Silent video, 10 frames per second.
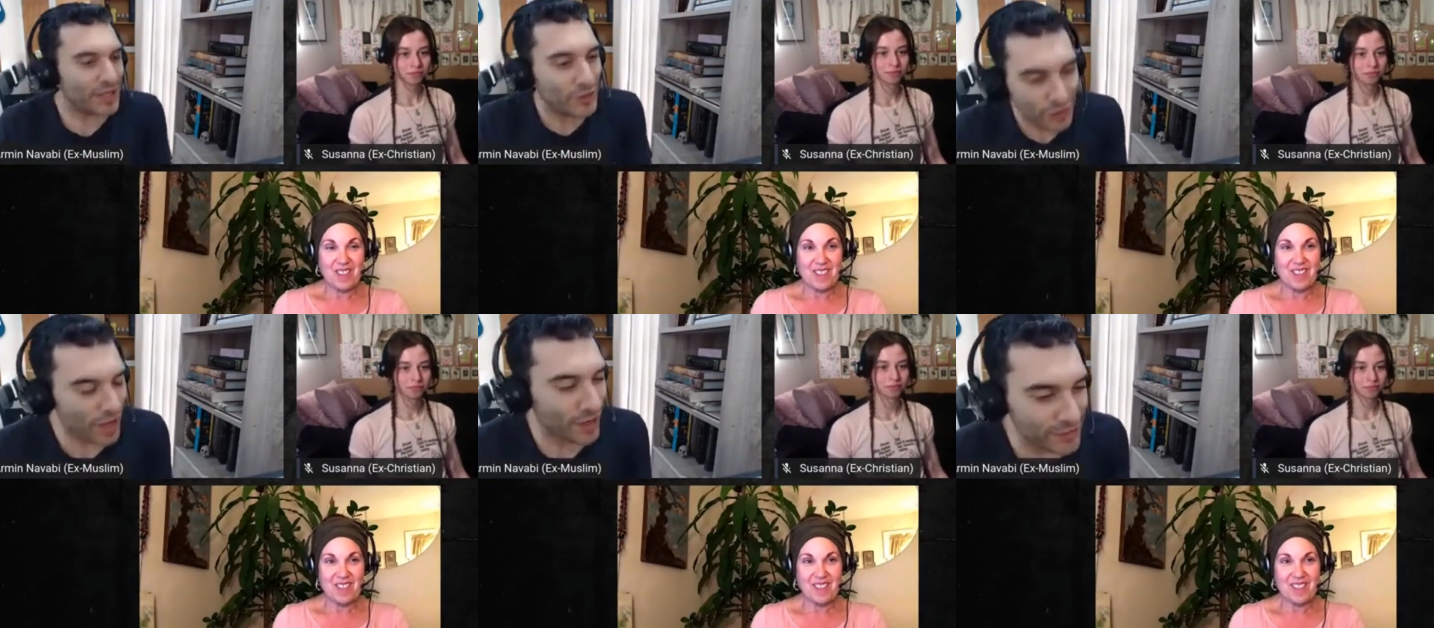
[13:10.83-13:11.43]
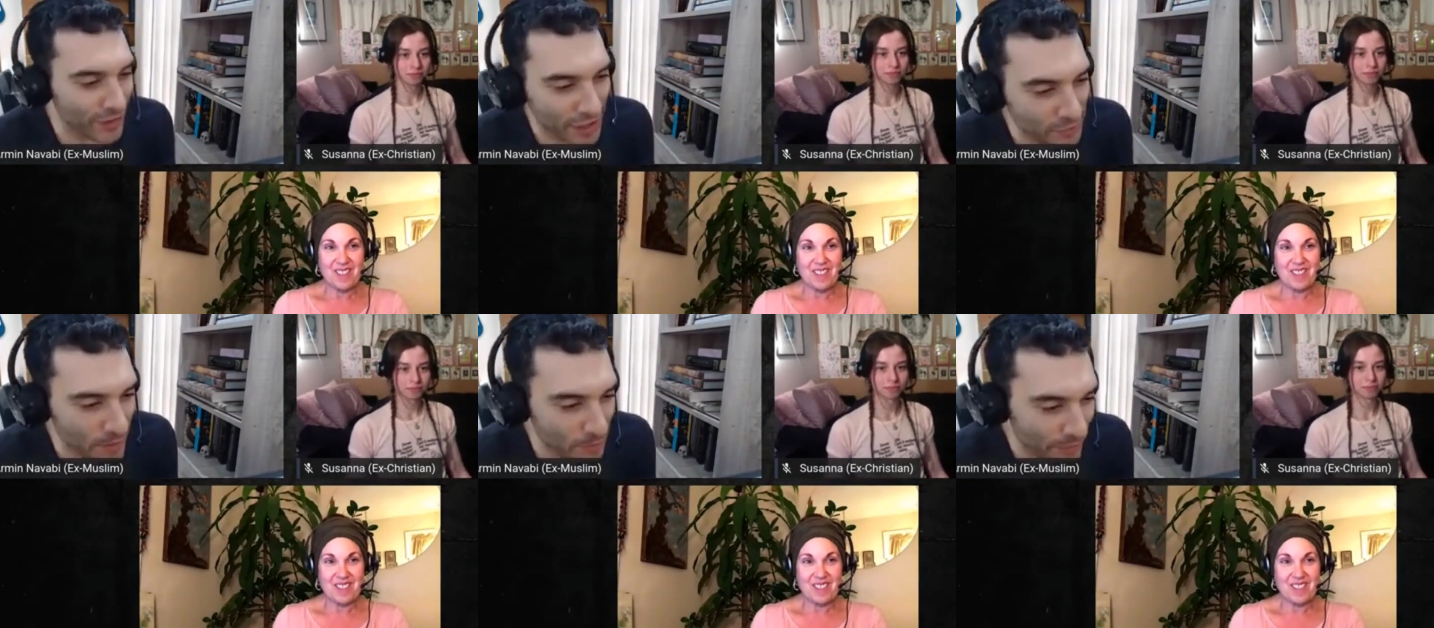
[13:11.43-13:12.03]
Speaker 1: You're not gonna talk
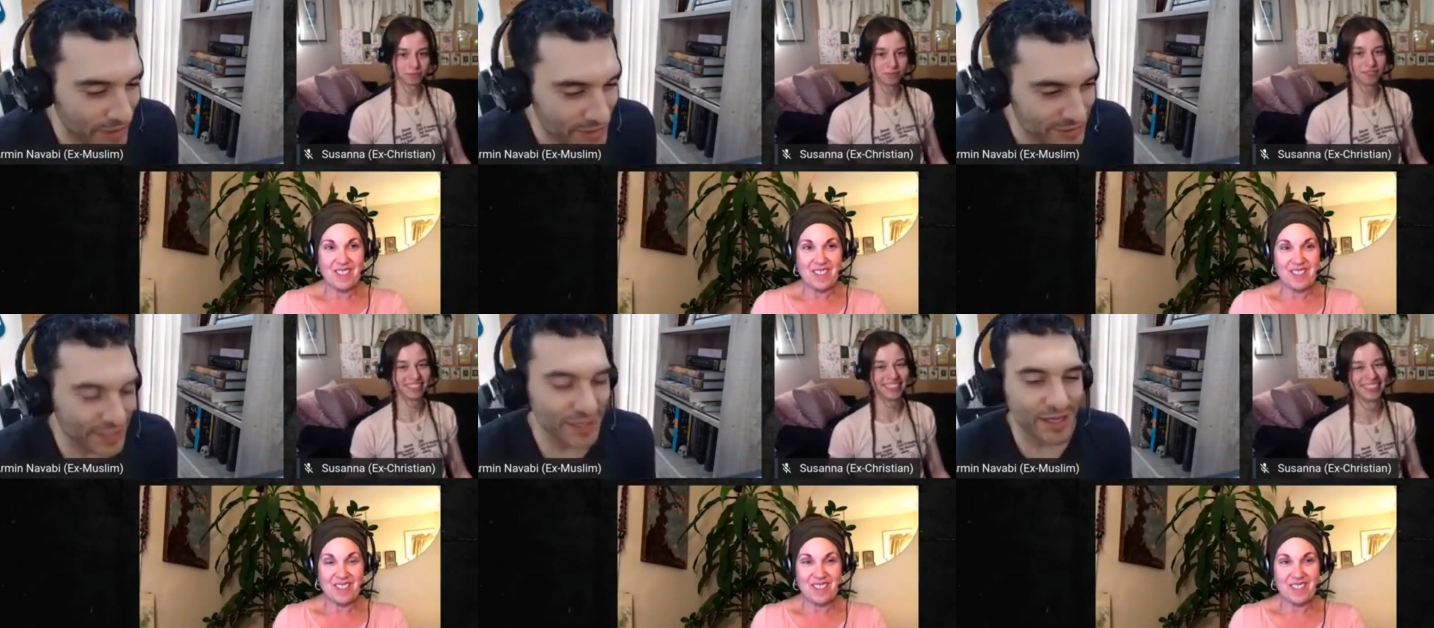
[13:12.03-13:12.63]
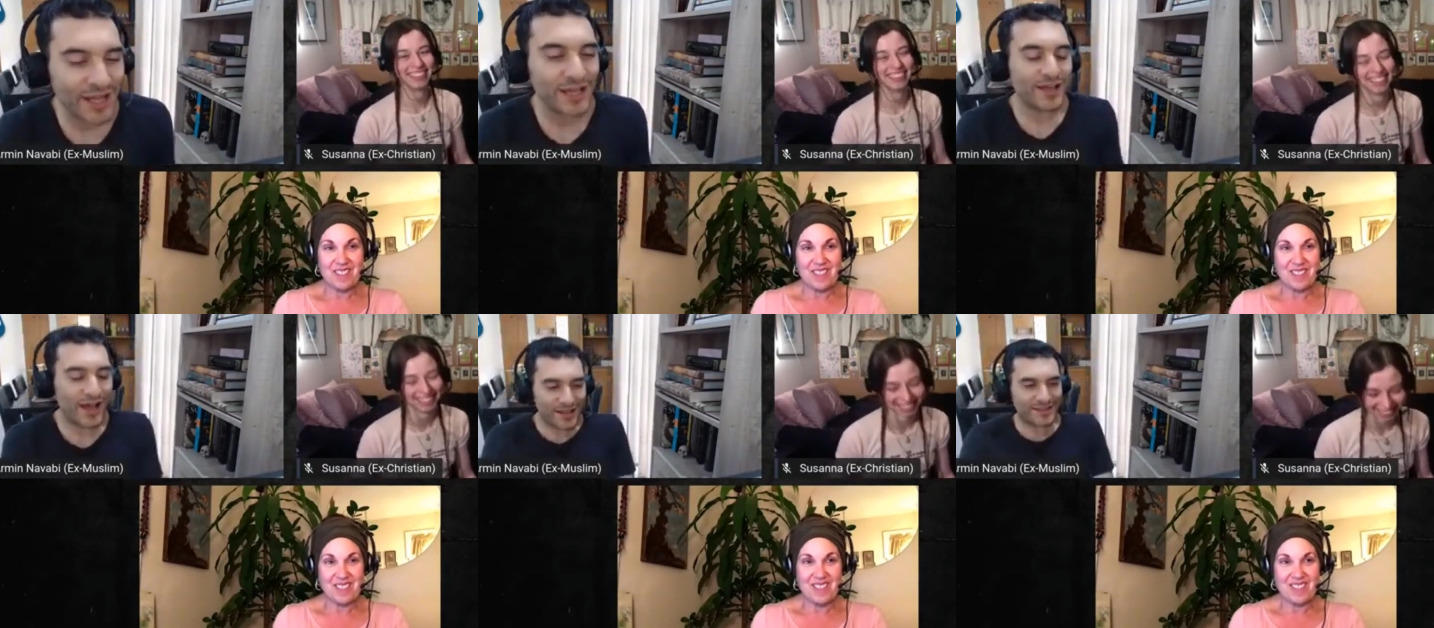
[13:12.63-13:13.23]
about Pakistan?" I'm like,
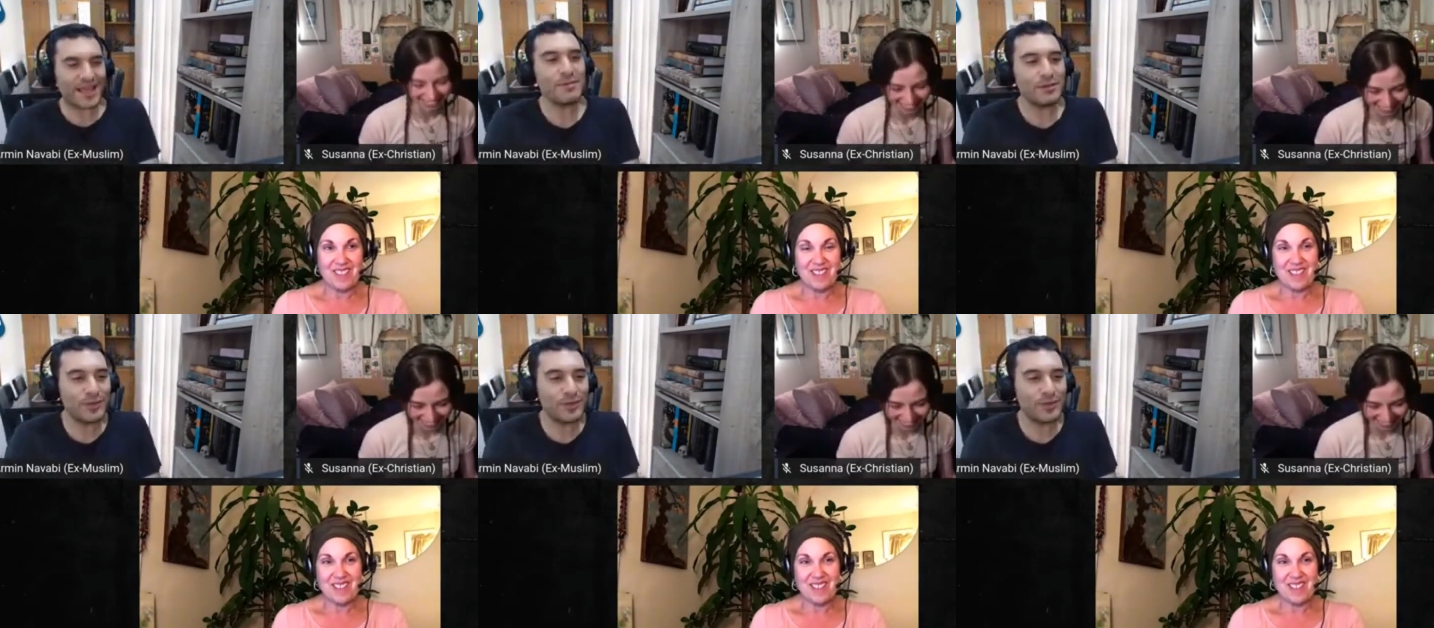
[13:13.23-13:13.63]
"God damn it!